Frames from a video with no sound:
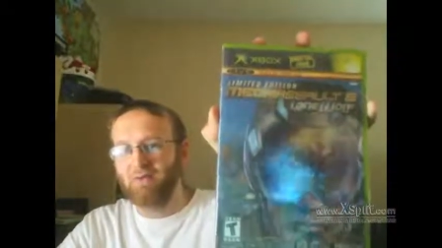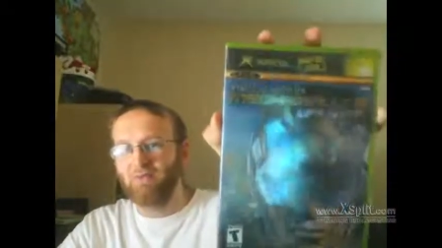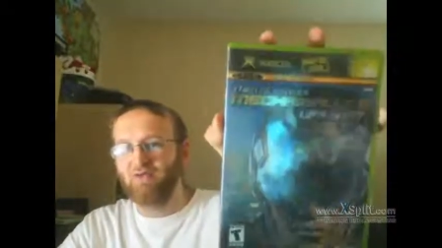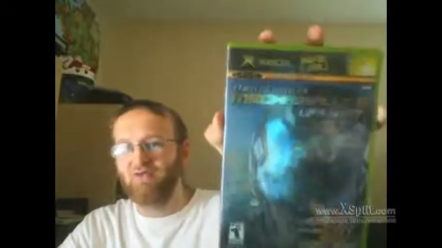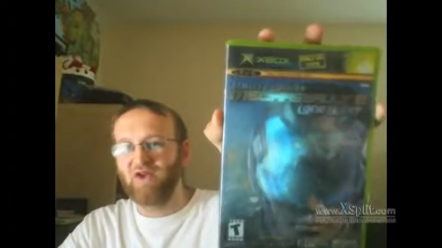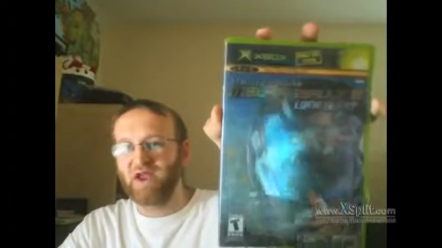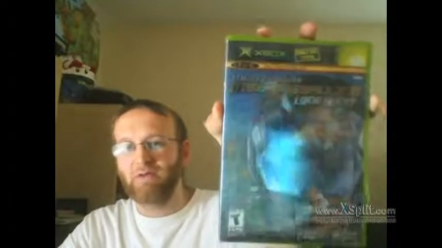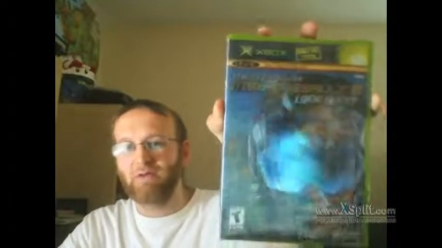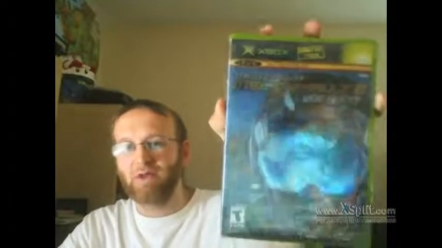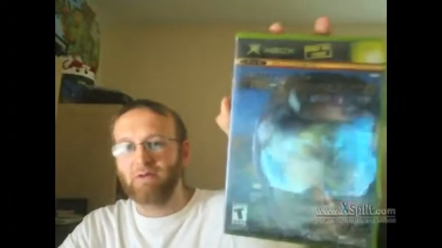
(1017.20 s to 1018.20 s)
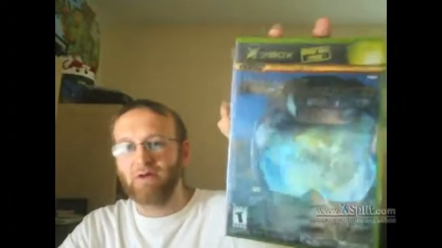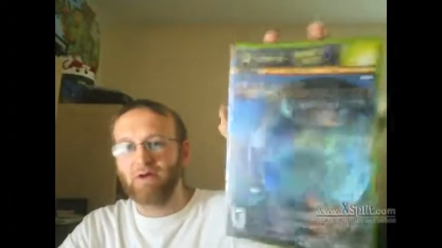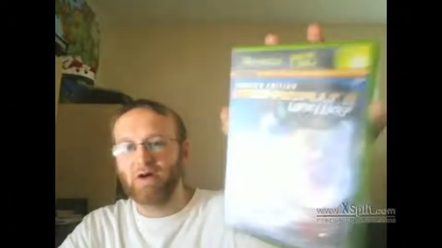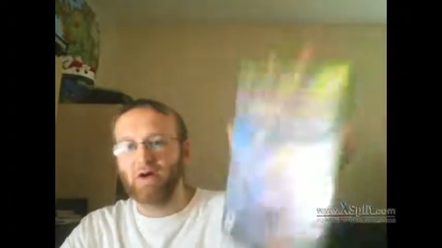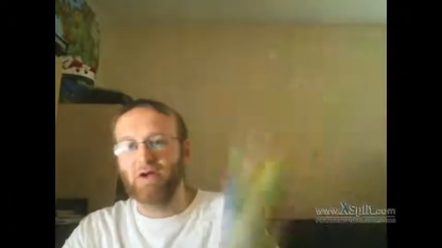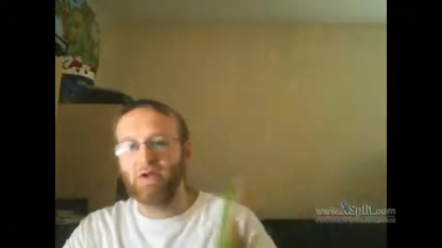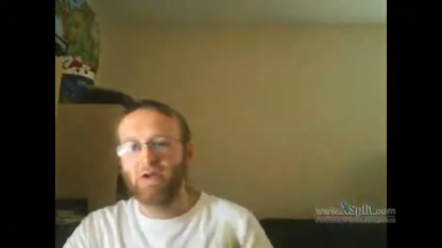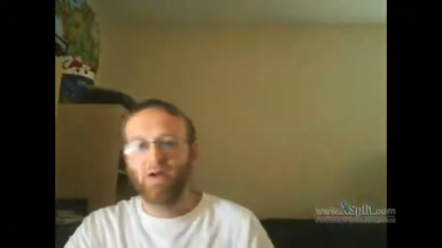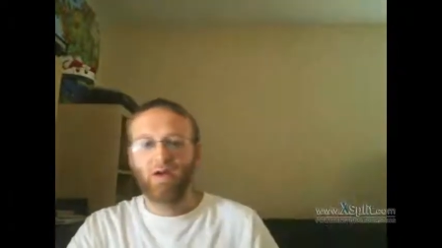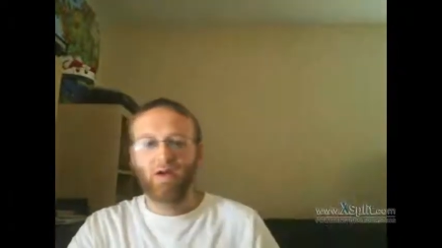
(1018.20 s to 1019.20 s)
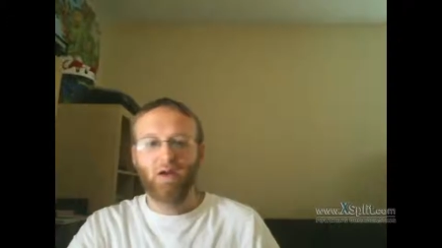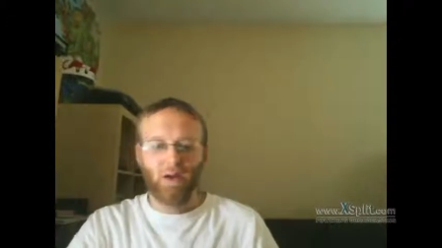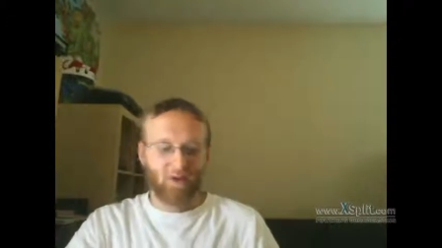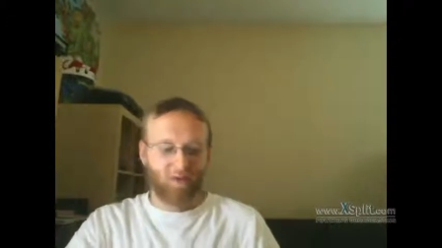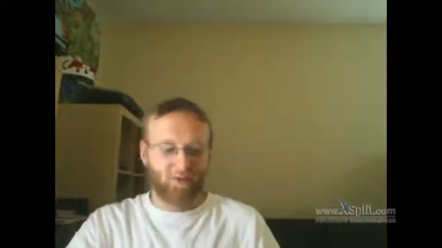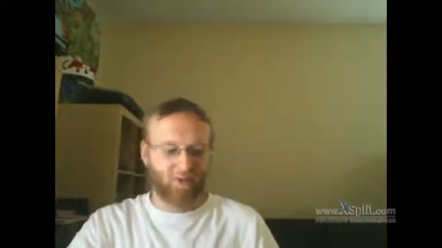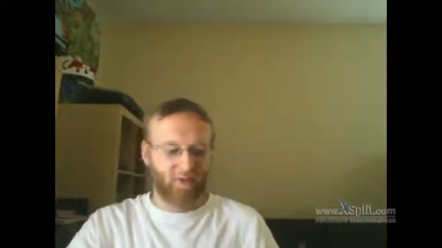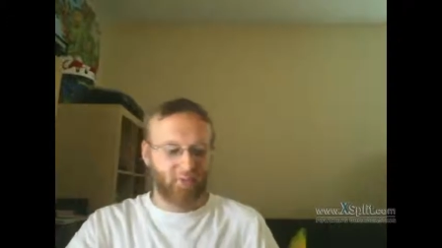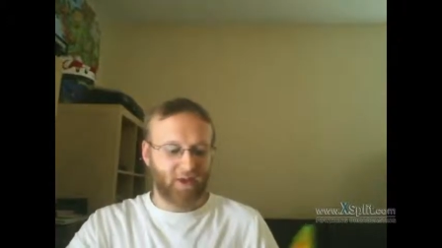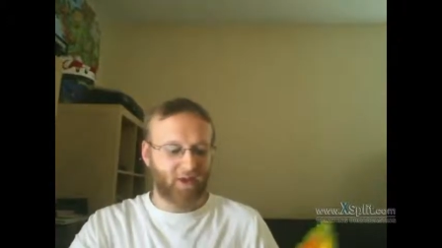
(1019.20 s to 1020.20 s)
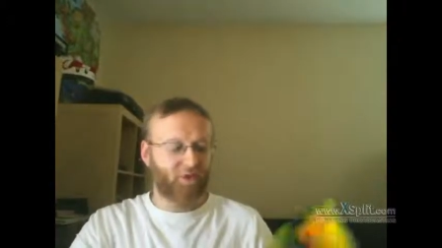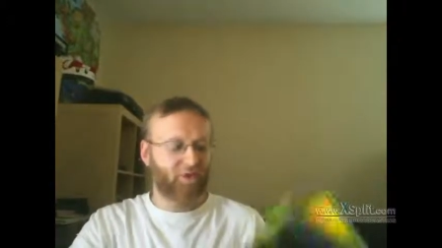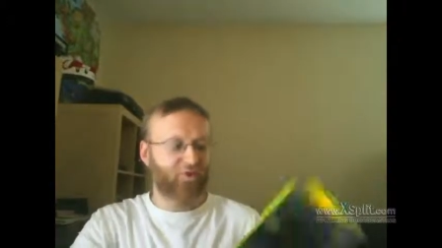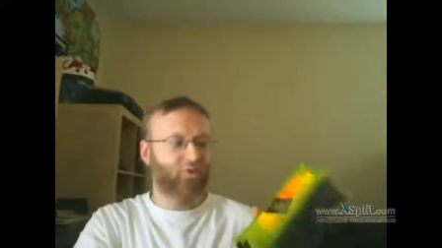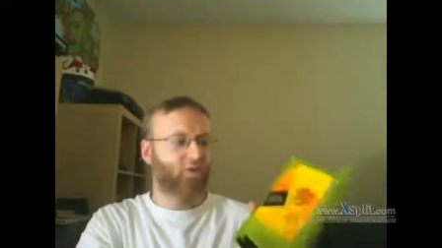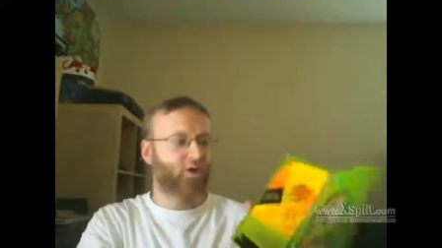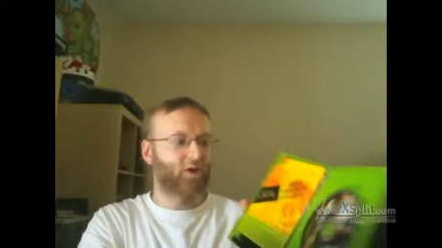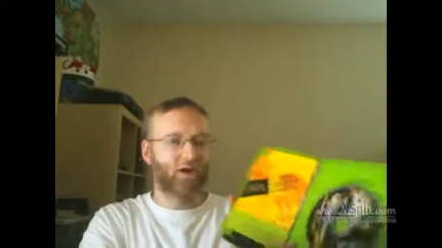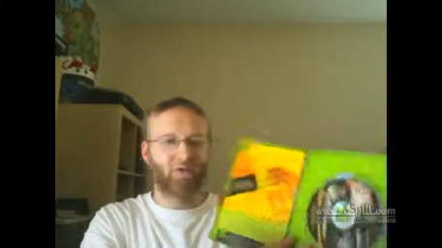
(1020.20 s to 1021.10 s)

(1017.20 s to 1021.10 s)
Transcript: shiny, whatever you want to call it. The limited edition one,